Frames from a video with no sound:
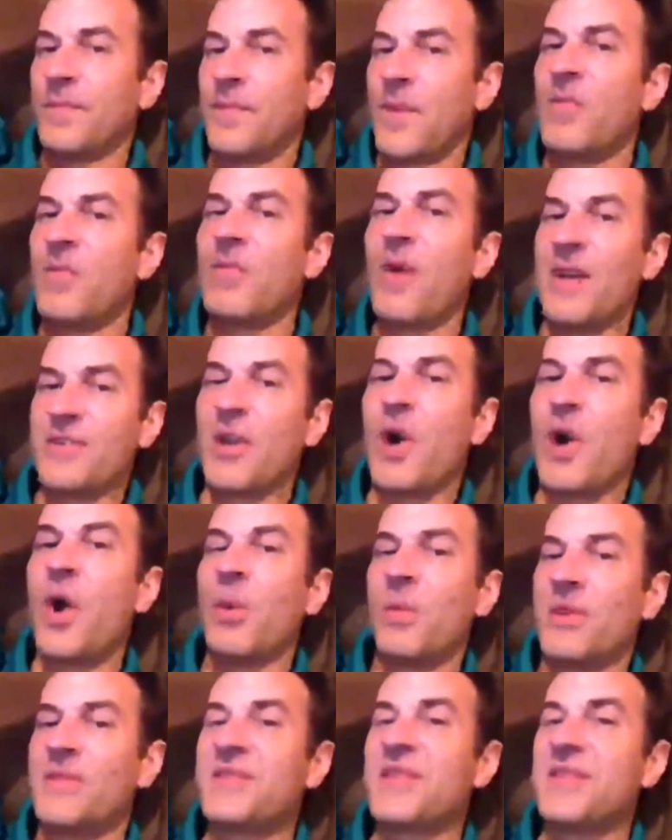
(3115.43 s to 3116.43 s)
You watch
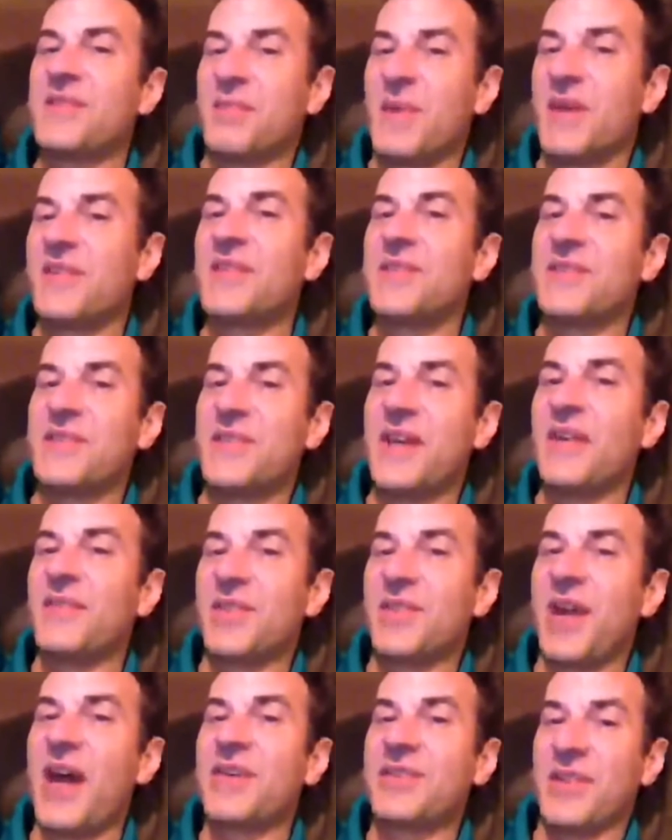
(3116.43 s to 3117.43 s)
almost as much as Dale
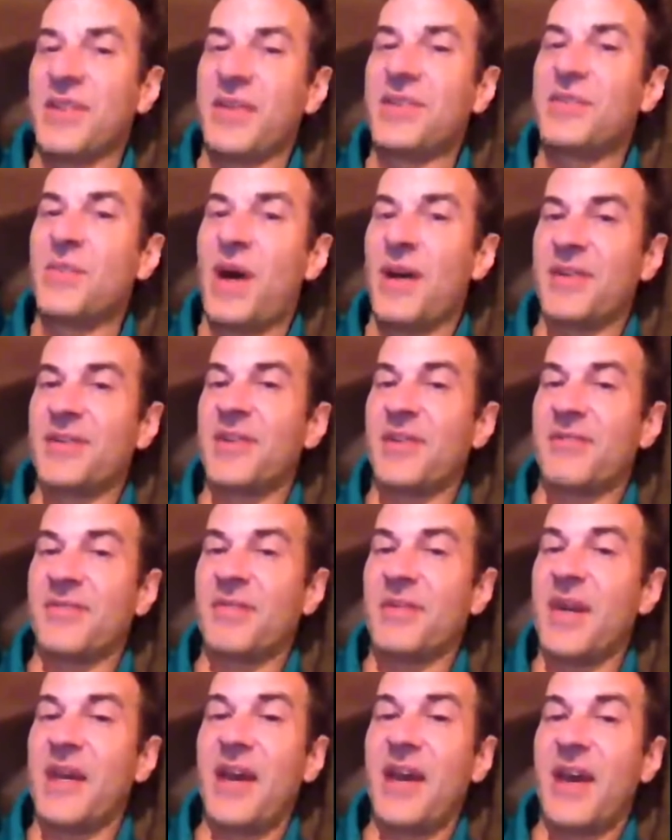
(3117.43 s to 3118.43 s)
Jackson has watched of
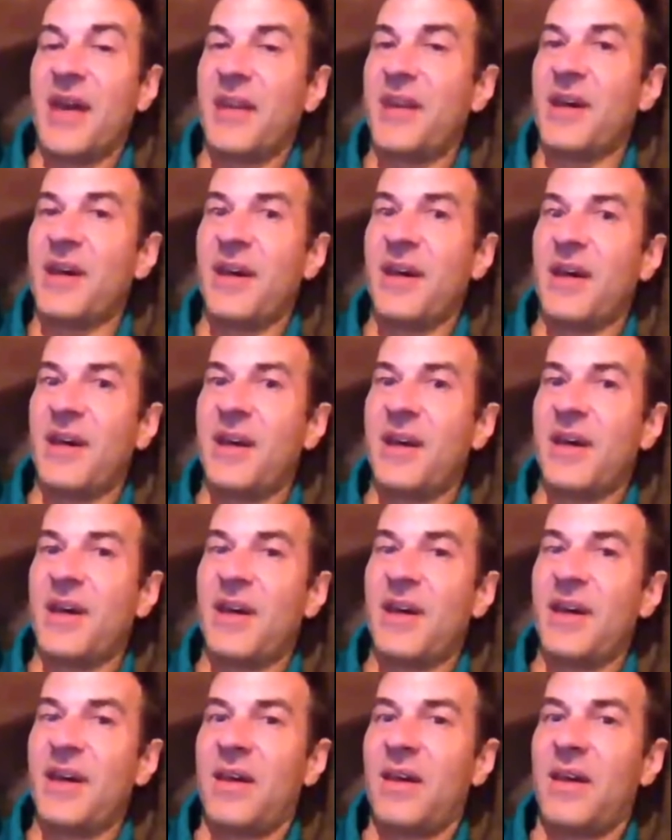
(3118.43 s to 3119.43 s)
me, and uh,
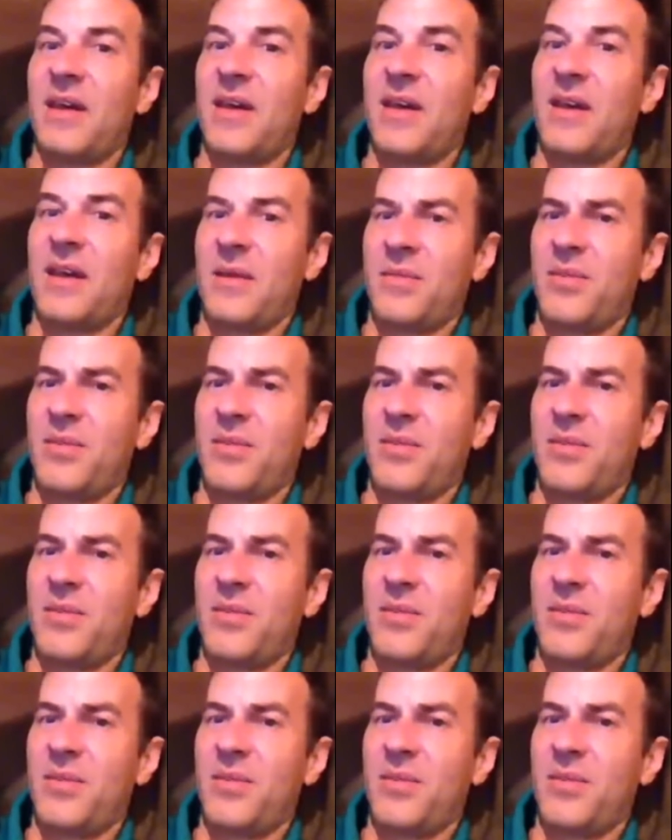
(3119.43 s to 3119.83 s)
I